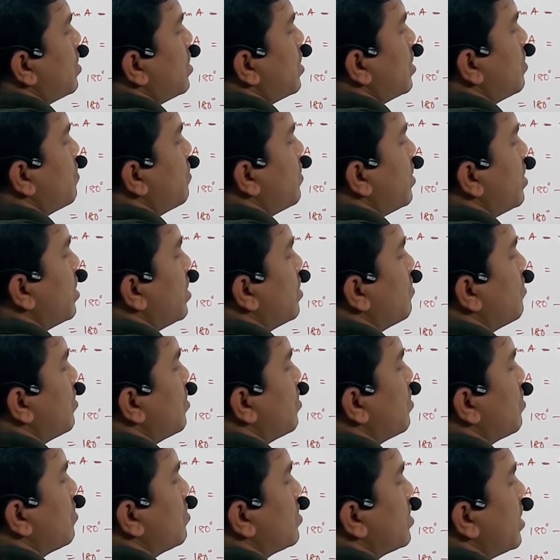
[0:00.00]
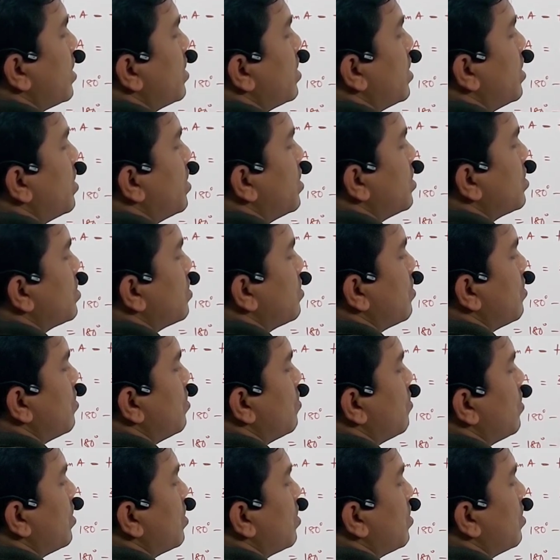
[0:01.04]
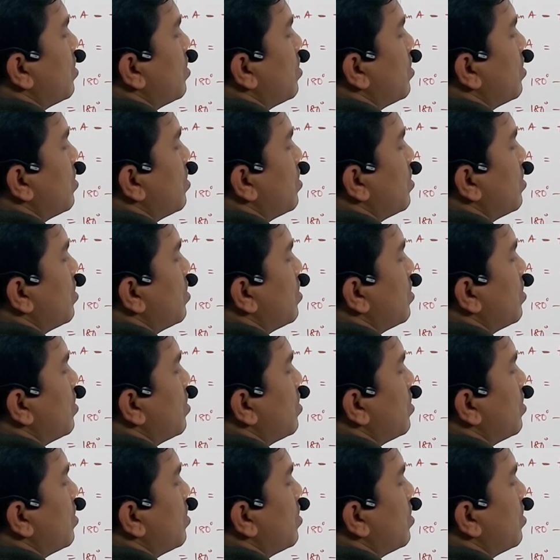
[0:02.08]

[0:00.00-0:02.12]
And finally we got sin 90 is equal to what?